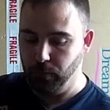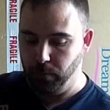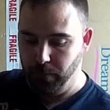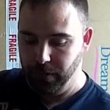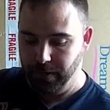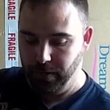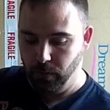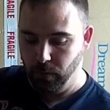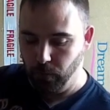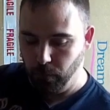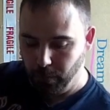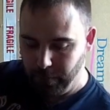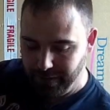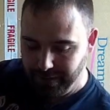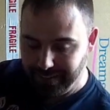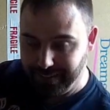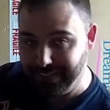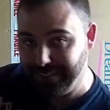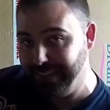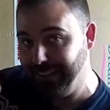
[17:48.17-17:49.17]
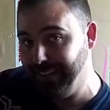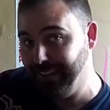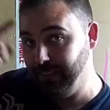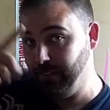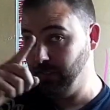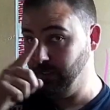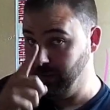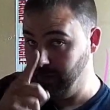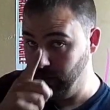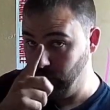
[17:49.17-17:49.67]
but it all plugs in
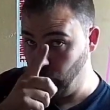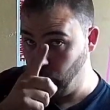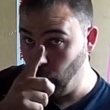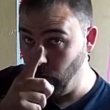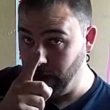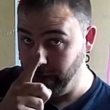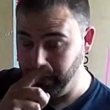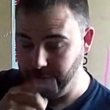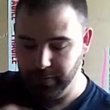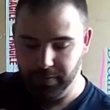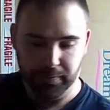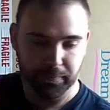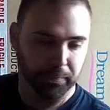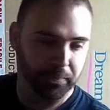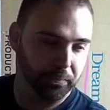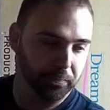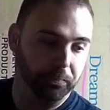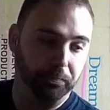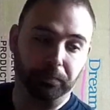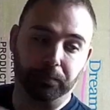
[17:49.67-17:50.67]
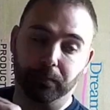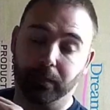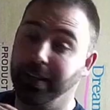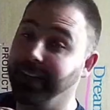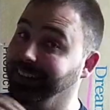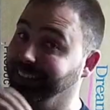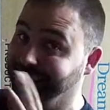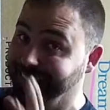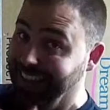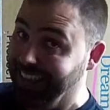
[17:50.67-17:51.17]
as one.
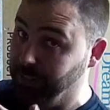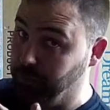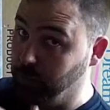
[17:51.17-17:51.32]
That's